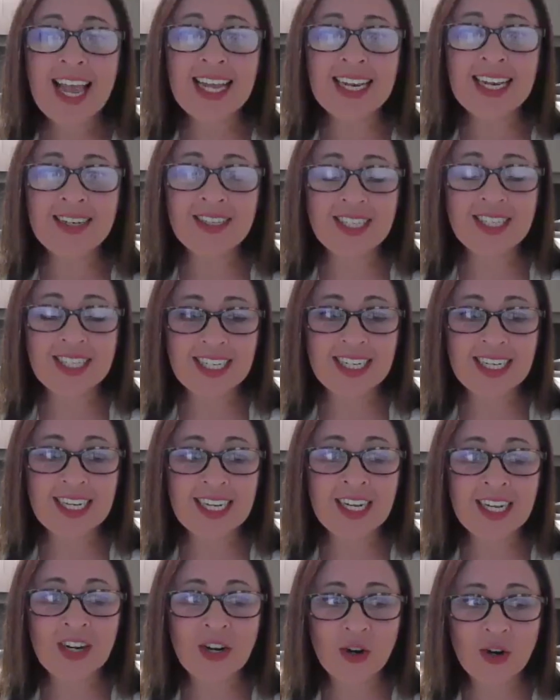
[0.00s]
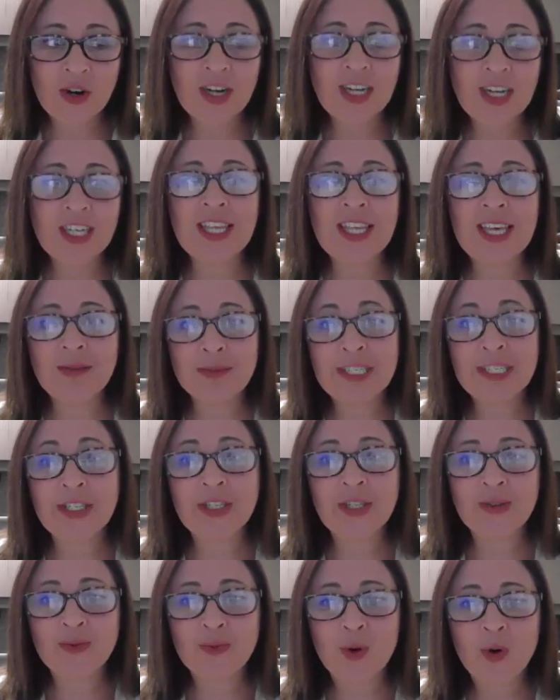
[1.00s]
and to encourage them to
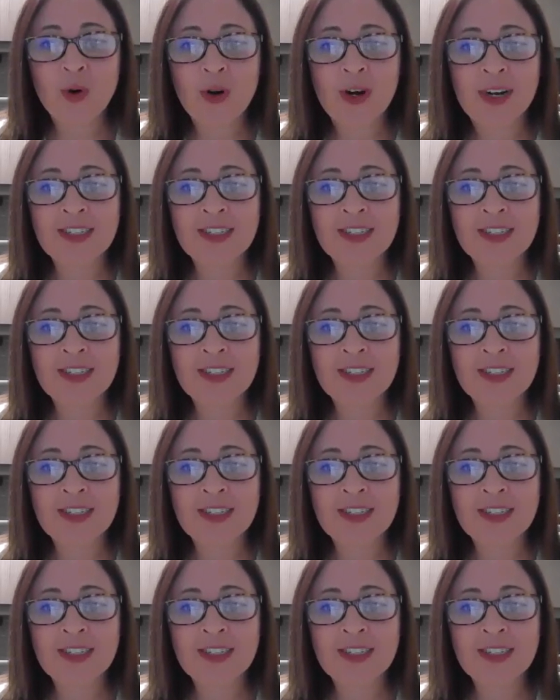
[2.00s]
do more.